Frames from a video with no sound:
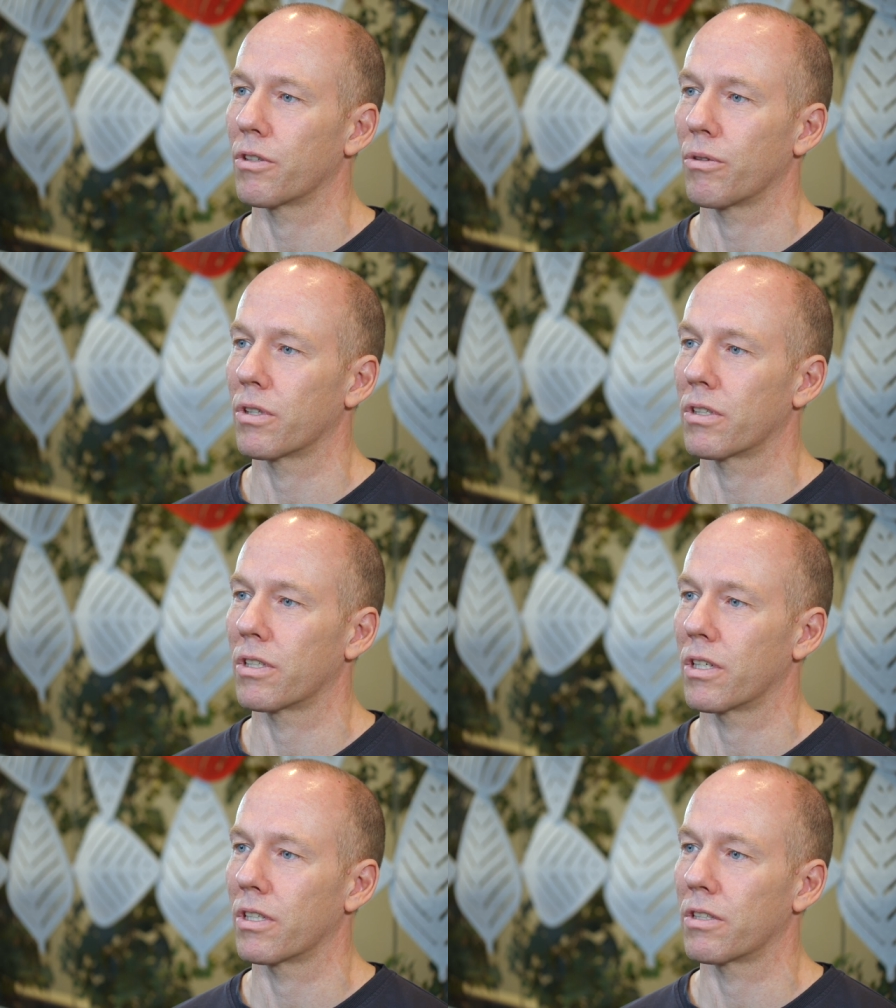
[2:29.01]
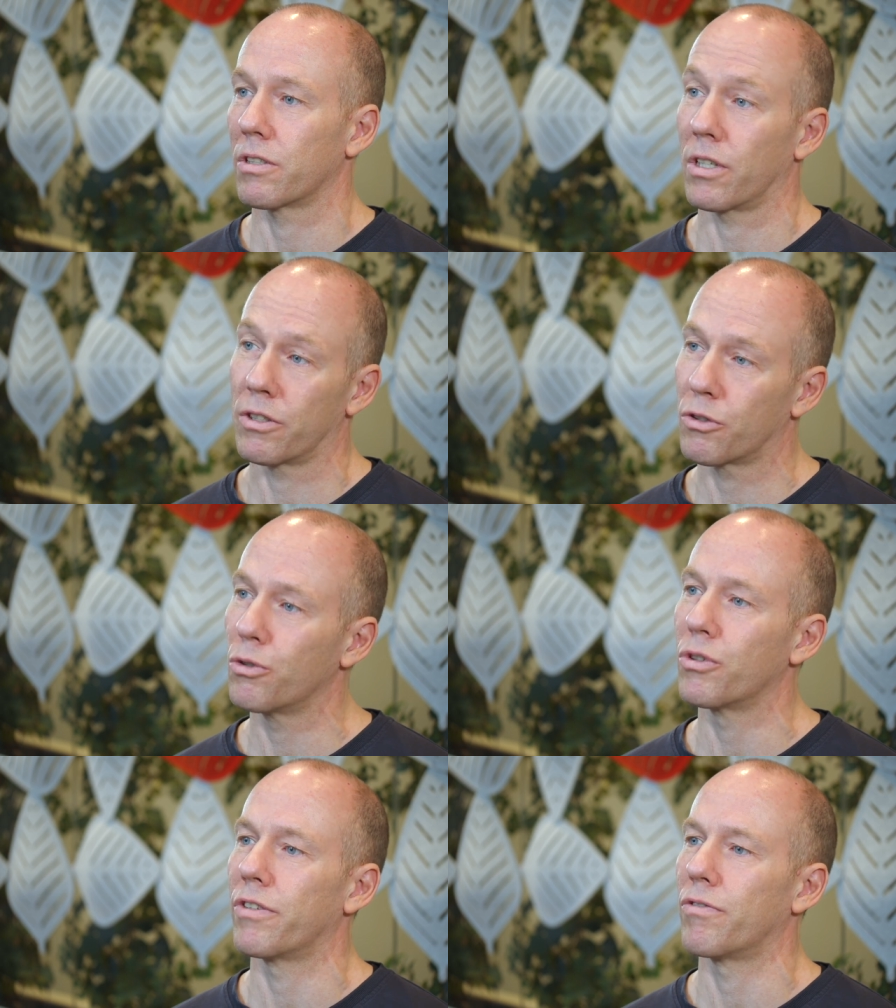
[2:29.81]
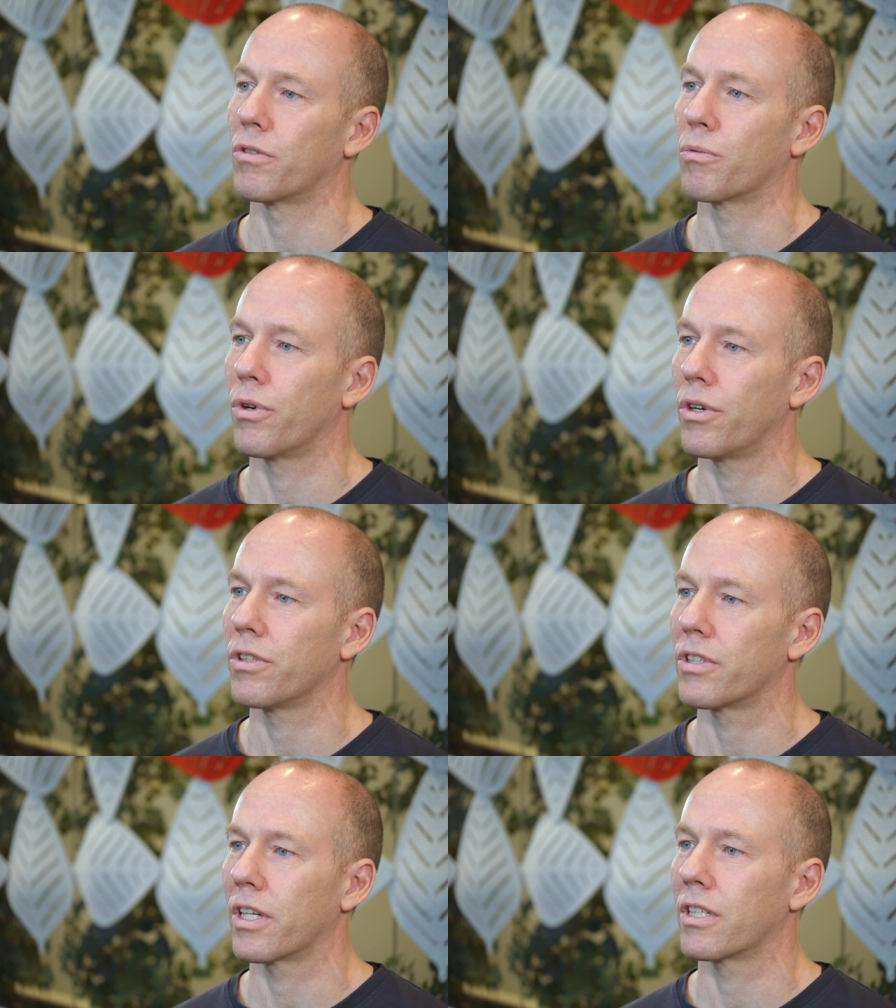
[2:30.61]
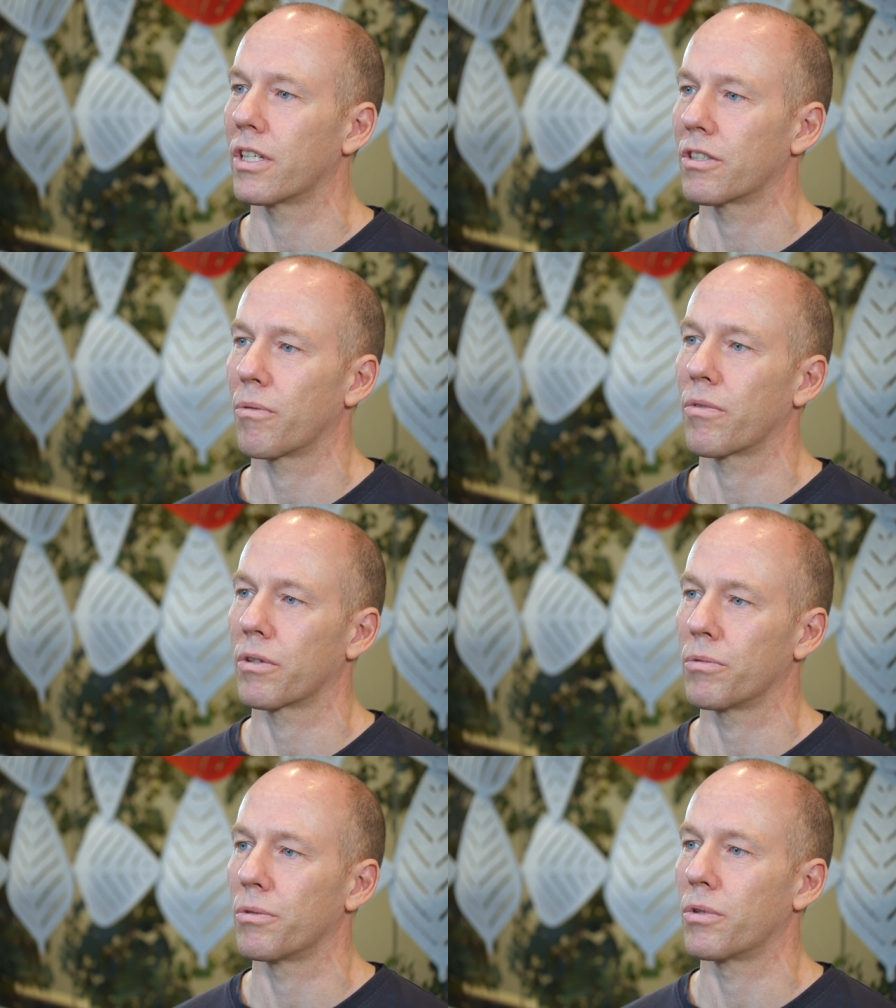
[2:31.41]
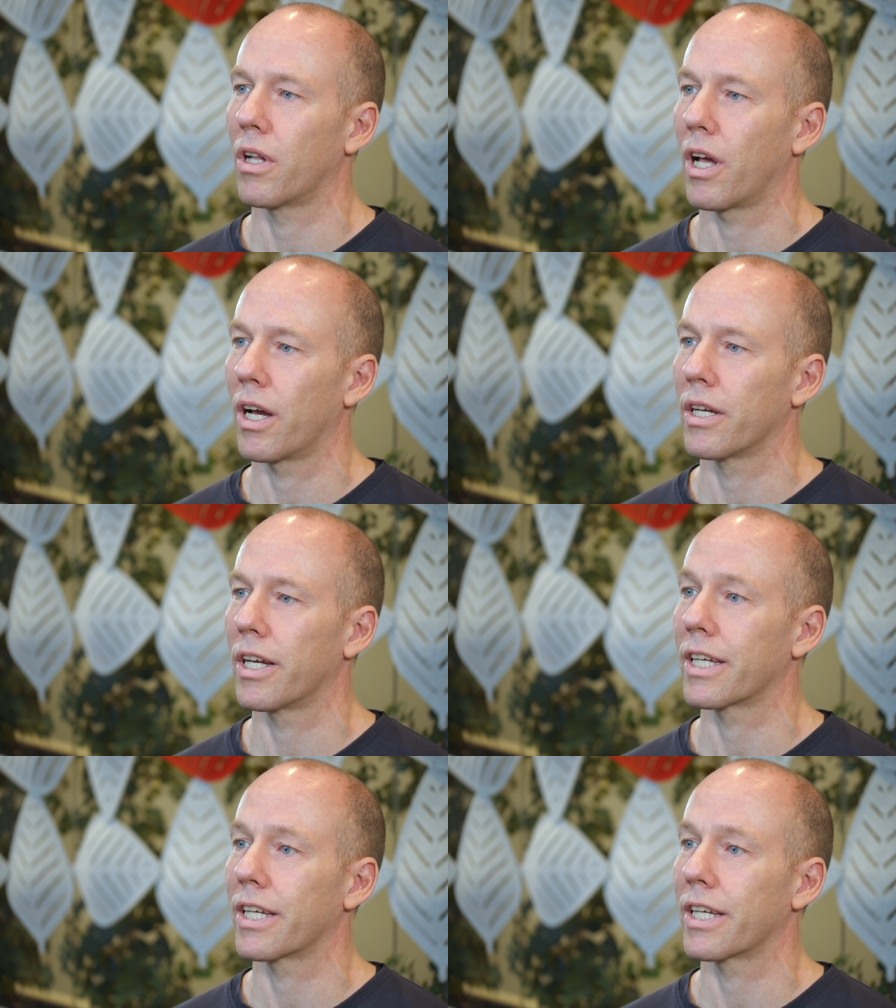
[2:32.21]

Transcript: So it's, it's, it's two different worlds and it's something we rely